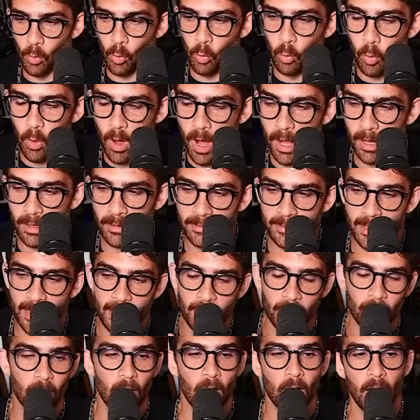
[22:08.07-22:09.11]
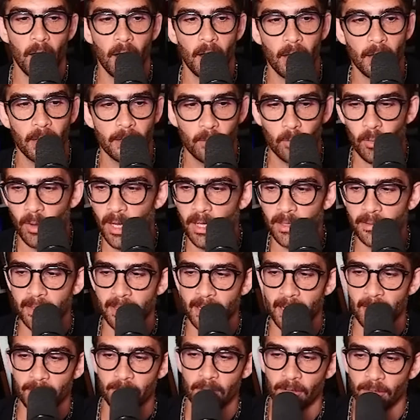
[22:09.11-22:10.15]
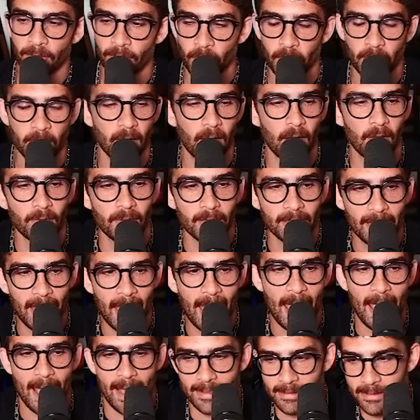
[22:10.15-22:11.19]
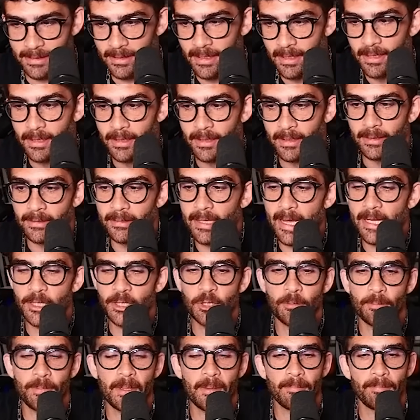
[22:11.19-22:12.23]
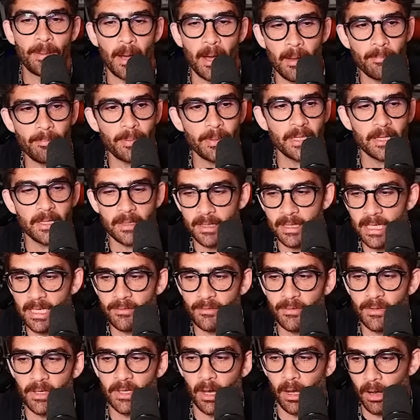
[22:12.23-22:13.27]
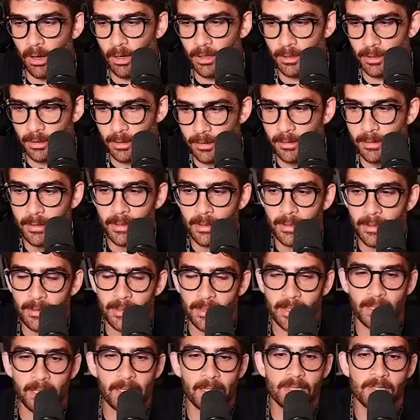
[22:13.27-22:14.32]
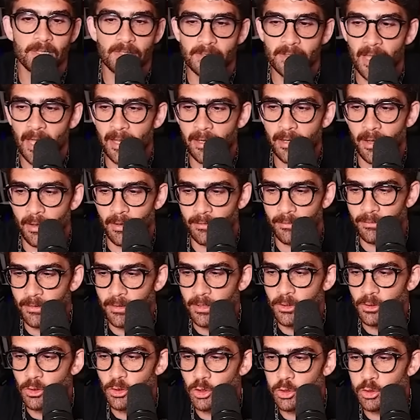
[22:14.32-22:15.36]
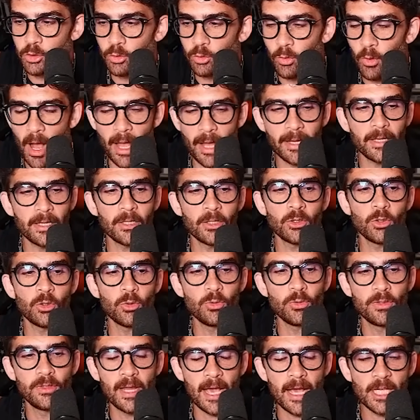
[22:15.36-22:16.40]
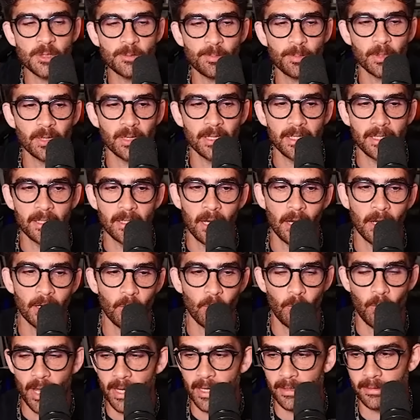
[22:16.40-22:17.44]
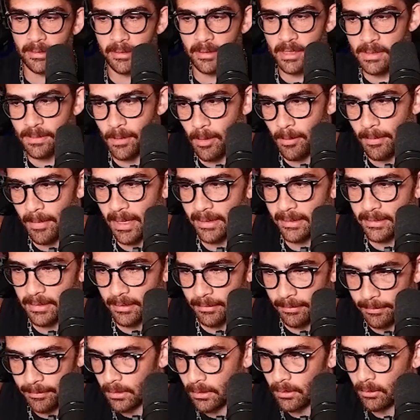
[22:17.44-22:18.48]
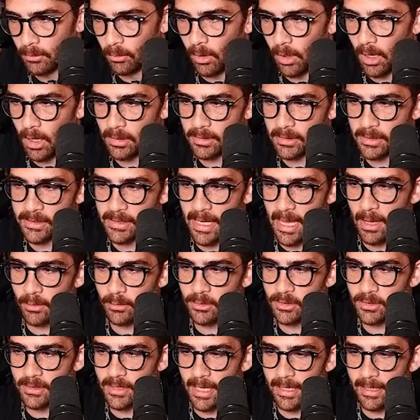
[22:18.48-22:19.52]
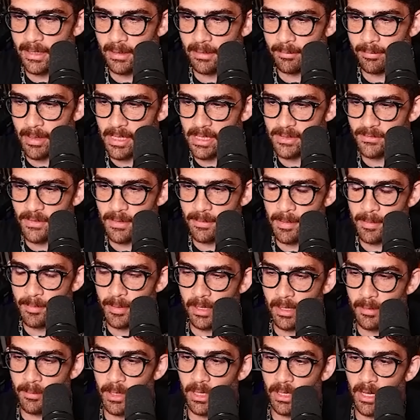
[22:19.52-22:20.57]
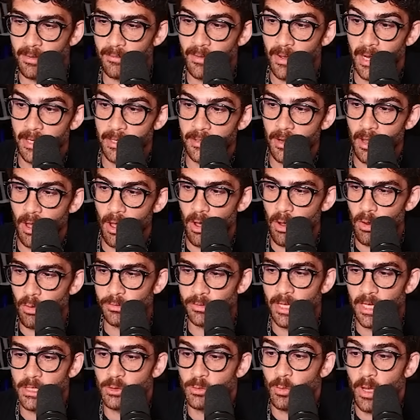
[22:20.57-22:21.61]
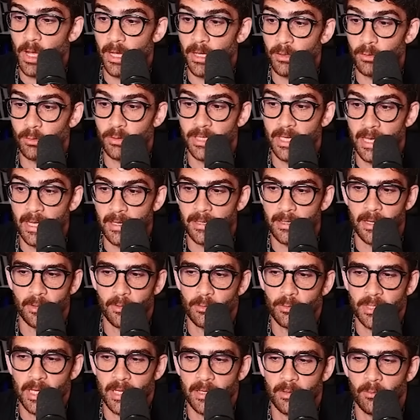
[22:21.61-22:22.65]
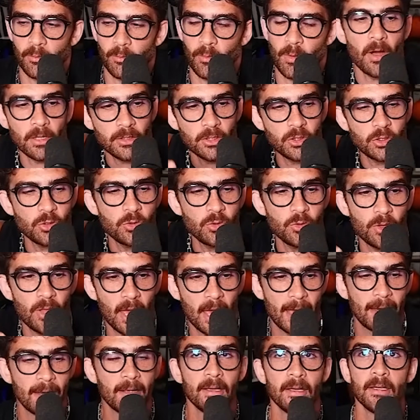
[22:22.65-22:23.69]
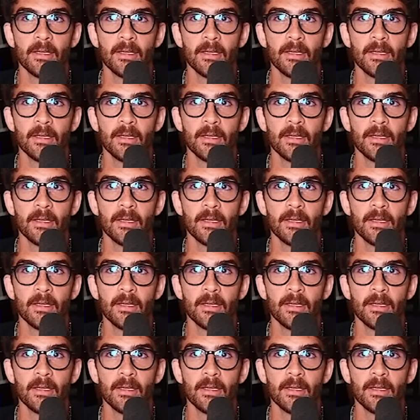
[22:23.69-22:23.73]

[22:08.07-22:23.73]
While they are on, while they have the foot on the gas, they should be pumping it even harder instead of trying to desperately cut away at this momentum. Walz is outstanding, best VP pick of my life. I know. That's why I don't get it. I don't get it. Why the f- did you do that?